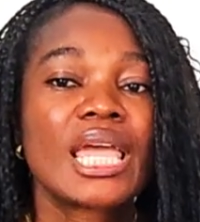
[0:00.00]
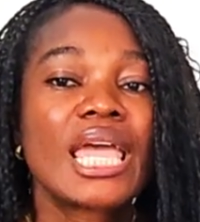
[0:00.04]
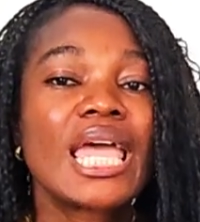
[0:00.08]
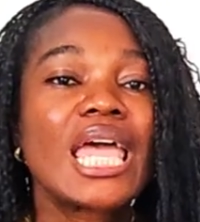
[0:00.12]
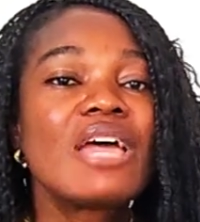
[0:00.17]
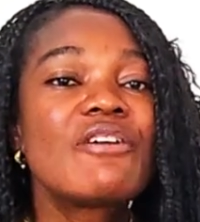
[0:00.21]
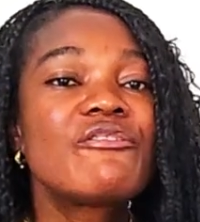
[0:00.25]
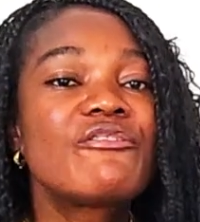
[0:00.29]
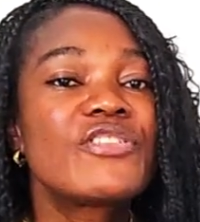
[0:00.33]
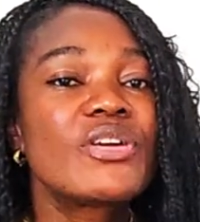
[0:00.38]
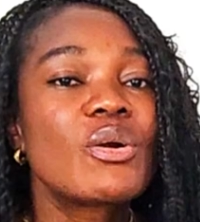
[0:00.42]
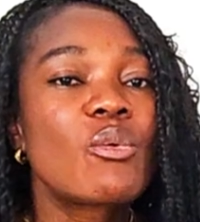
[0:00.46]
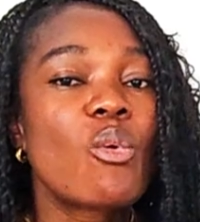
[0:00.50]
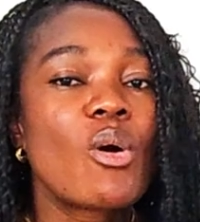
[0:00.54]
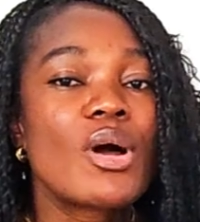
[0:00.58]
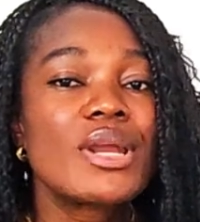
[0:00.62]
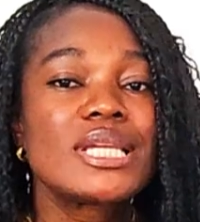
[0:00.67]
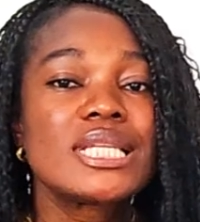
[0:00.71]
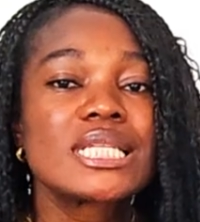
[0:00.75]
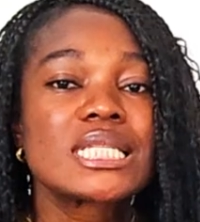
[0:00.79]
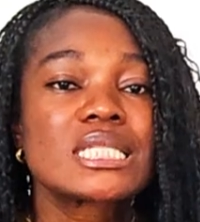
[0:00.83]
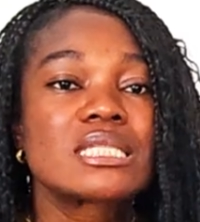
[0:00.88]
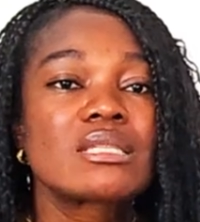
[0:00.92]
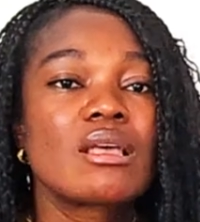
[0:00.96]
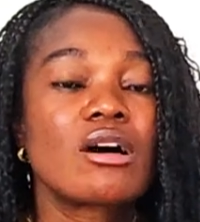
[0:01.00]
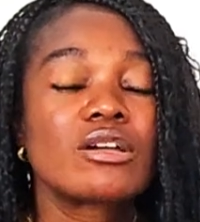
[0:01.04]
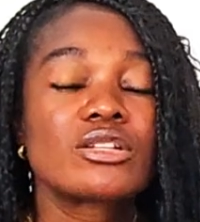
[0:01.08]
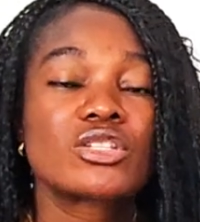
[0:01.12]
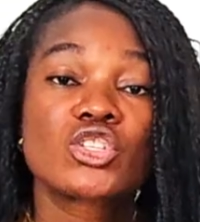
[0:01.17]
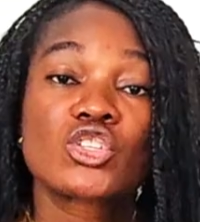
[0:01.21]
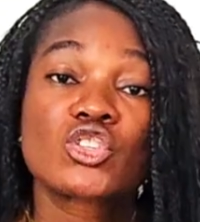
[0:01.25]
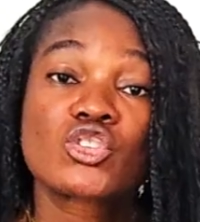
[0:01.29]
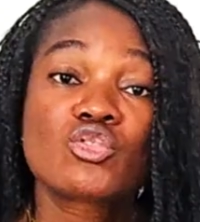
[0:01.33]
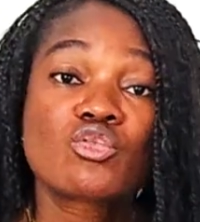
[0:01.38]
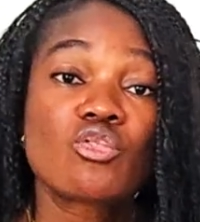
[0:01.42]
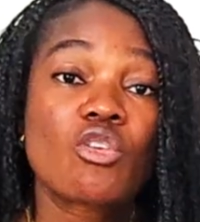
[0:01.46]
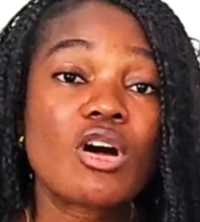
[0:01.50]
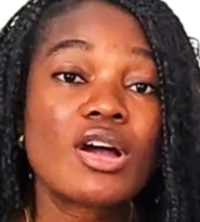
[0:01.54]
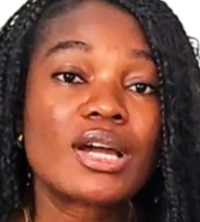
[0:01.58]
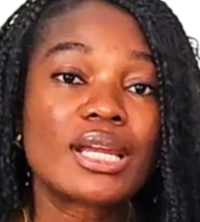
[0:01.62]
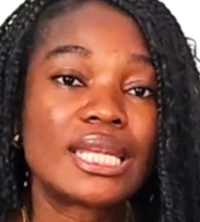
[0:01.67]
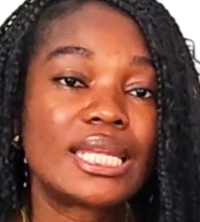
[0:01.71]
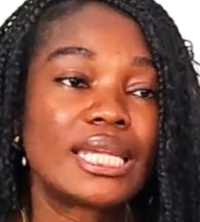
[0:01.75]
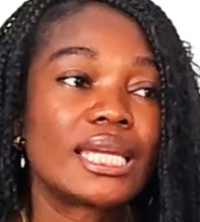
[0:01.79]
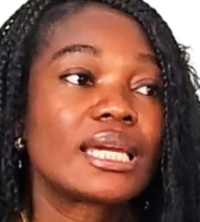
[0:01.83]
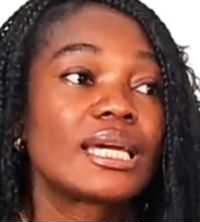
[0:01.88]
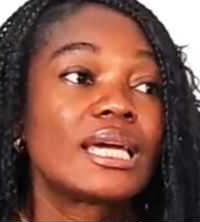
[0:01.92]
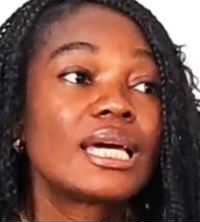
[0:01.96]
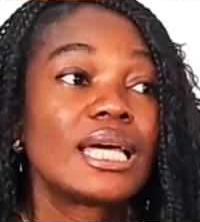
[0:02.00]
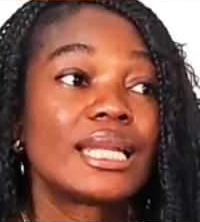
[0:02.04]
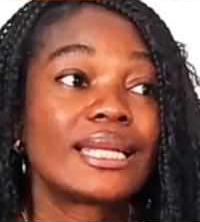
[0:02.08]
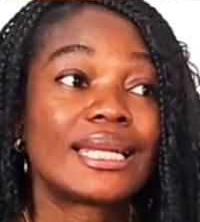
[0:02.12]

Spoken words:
Everyone is not struggling